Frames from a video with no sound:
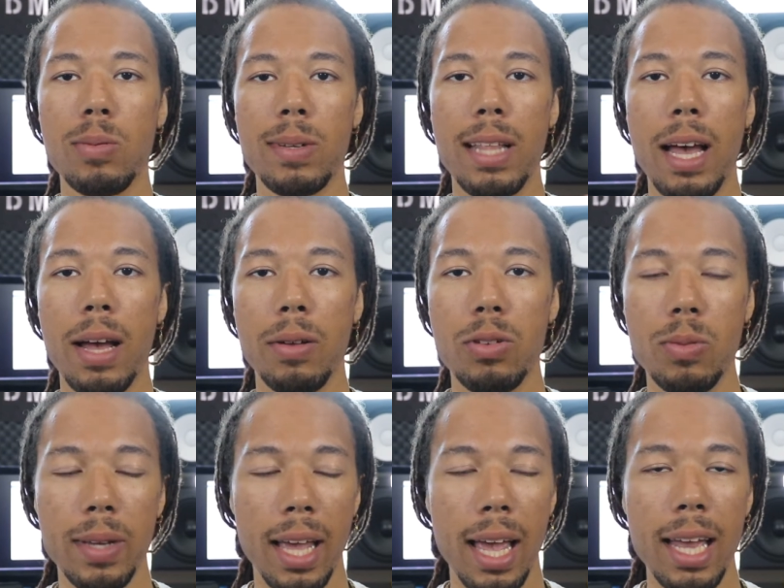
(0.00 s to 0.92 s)
without
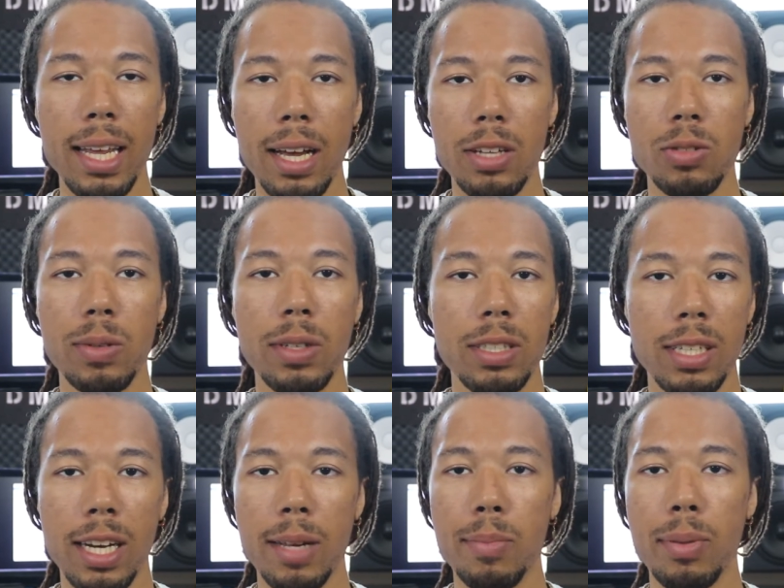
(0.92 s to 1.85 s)
doing any
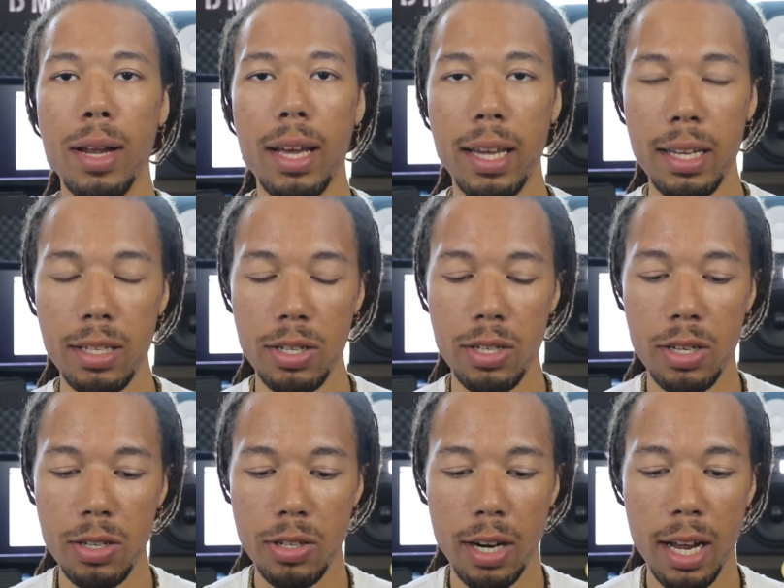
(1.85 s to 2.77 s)
alteration, any plugins. You're
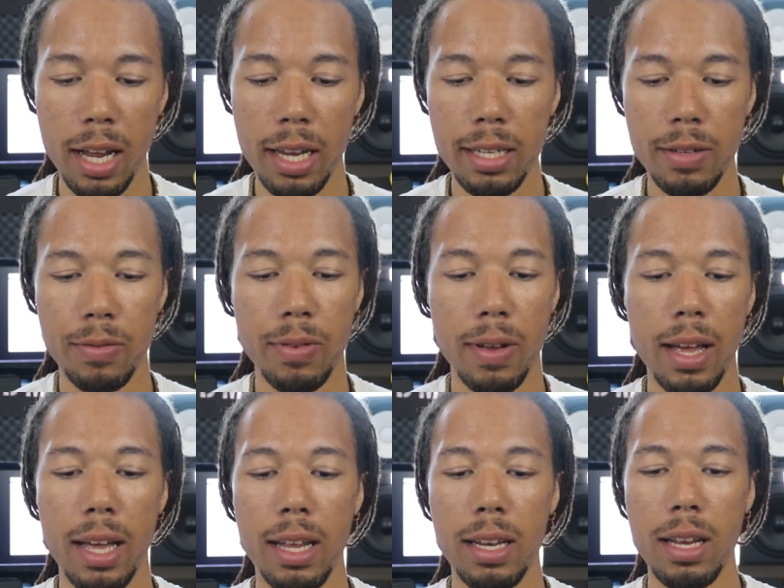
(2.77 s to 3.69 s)
just trying to
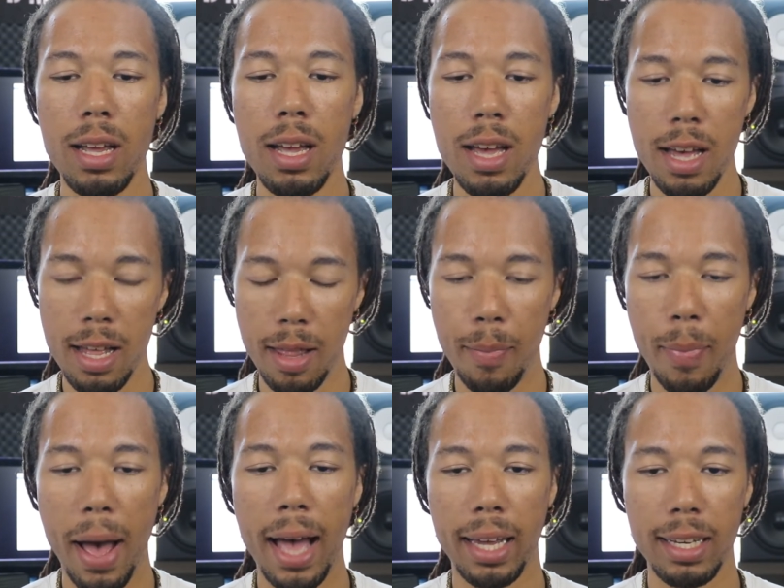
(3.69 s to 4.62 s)
find the
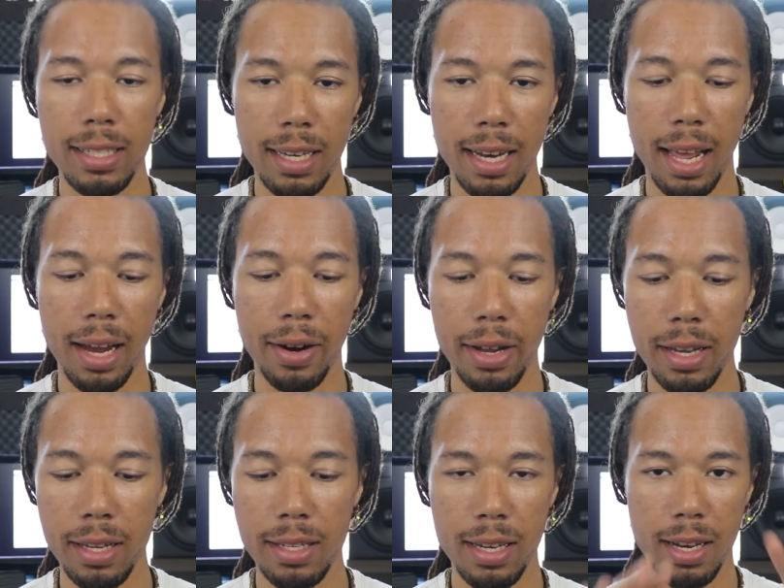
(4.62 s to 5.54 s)
pockets and
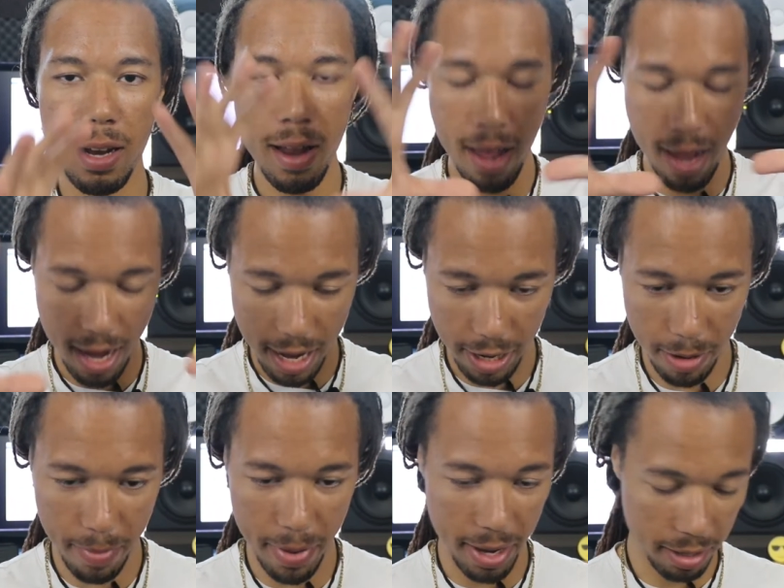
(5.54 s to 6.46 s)
areas in
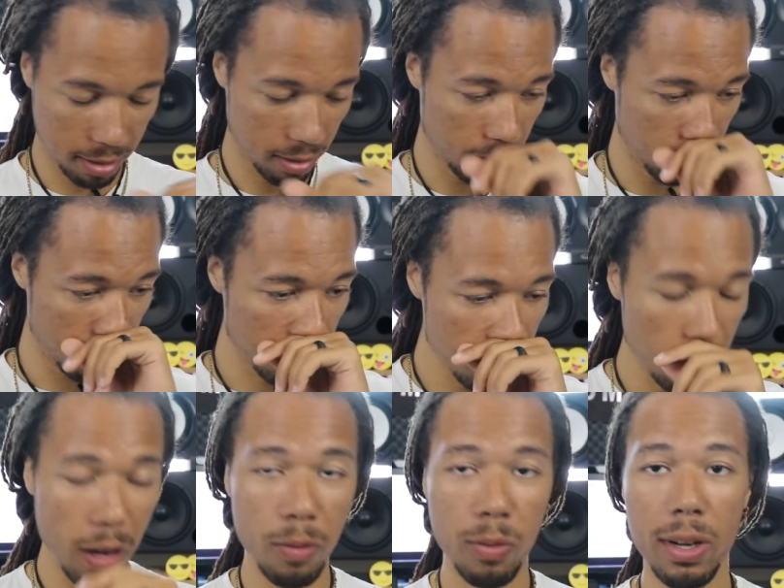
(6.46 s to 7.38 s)
your mix
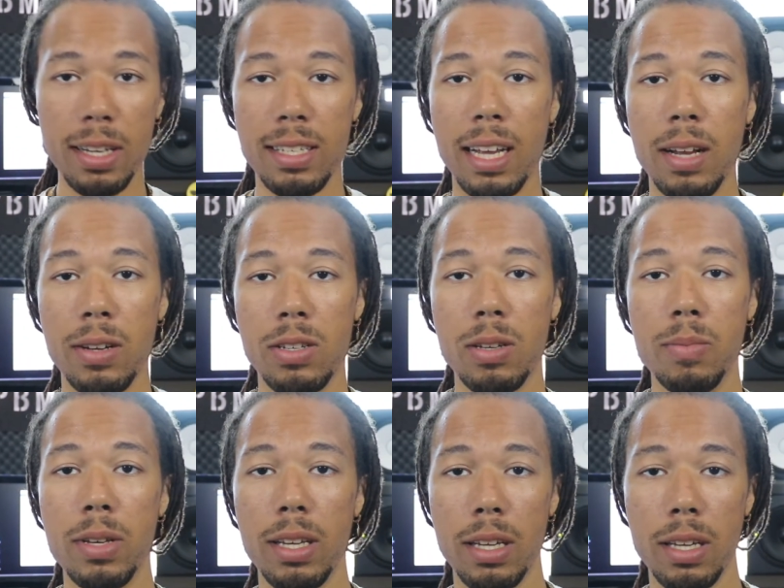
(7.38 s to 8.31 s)
of where the sound should
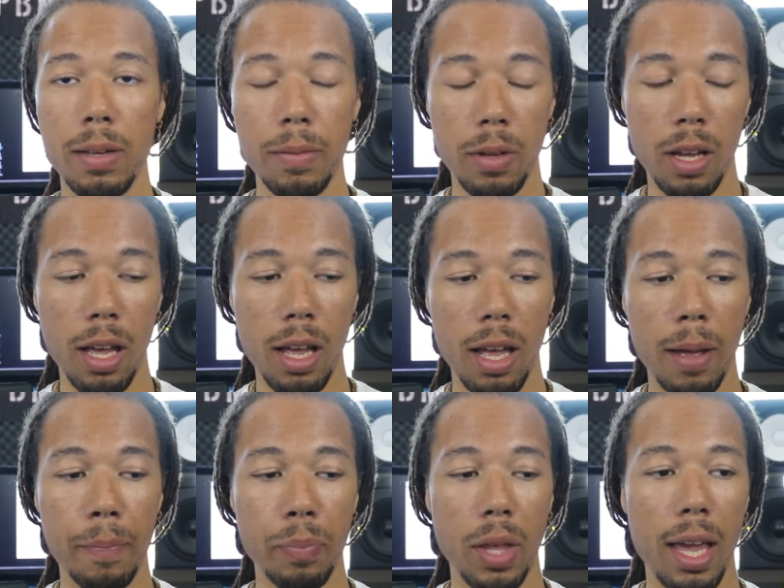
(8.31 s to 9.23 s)
be.
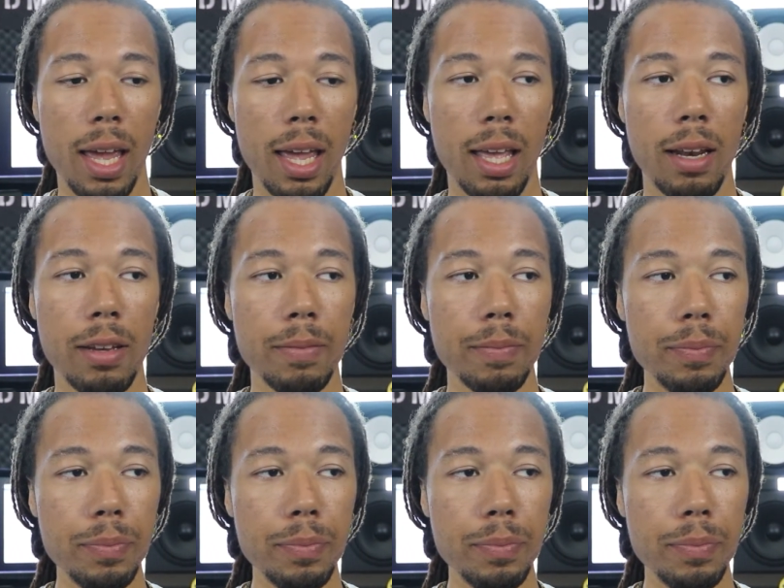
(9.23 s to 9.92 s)
And